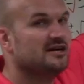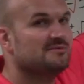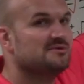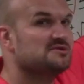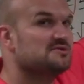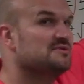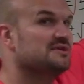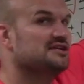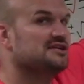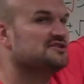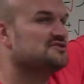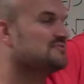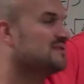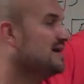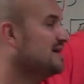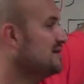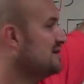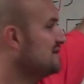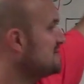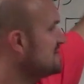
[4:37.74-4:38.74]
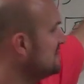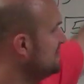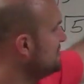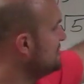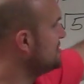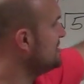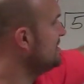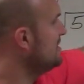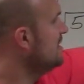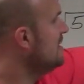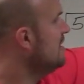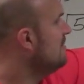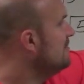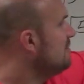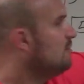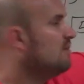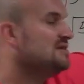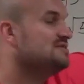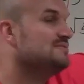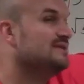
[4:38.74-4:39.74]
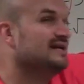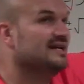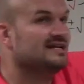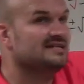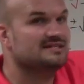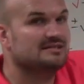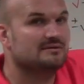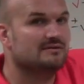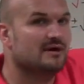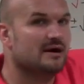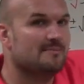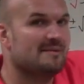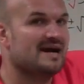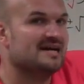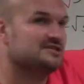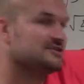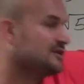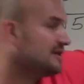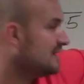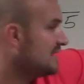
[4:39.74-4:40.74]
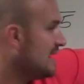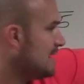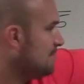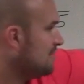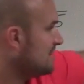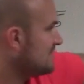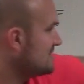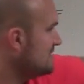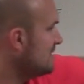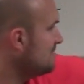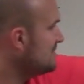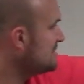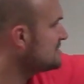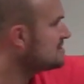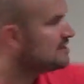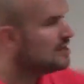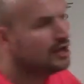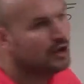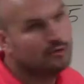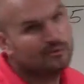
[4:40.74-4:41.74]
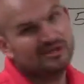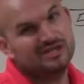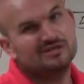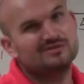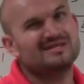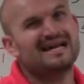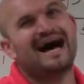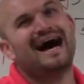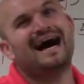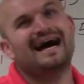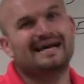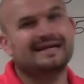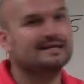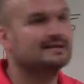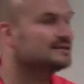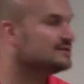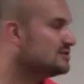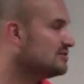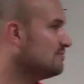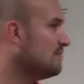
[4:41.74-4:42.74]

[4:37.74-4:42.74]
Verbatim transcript: numbers, we could just write no solution. But once we get into imaginary and complex numbers, we use I to